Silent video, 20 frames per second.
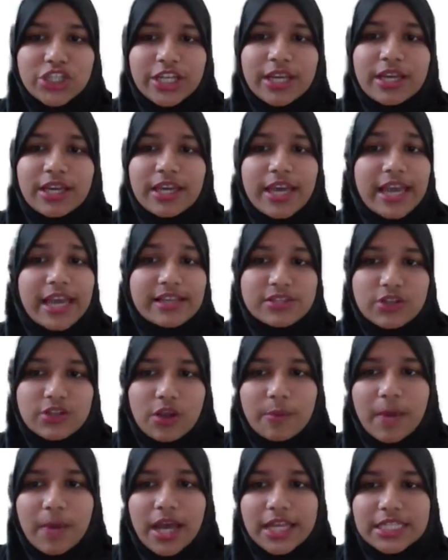Exome
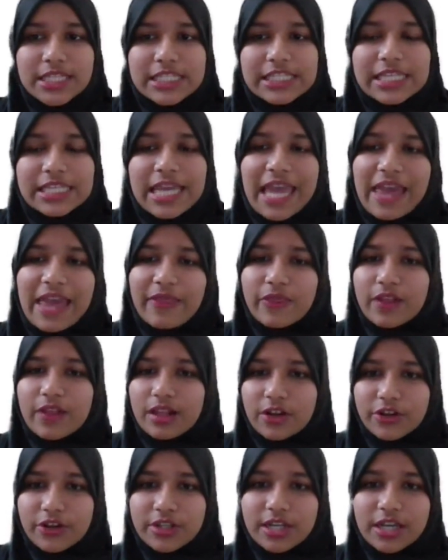IT, and the
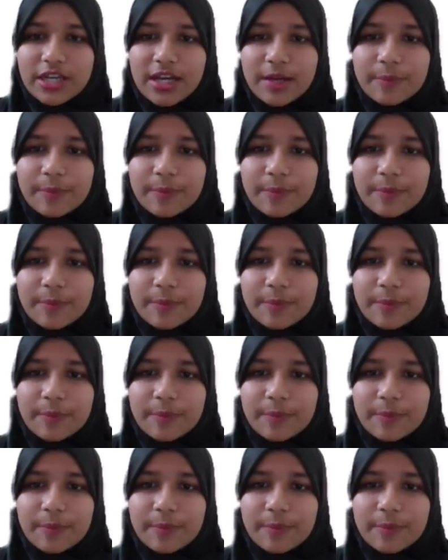Learning Hub.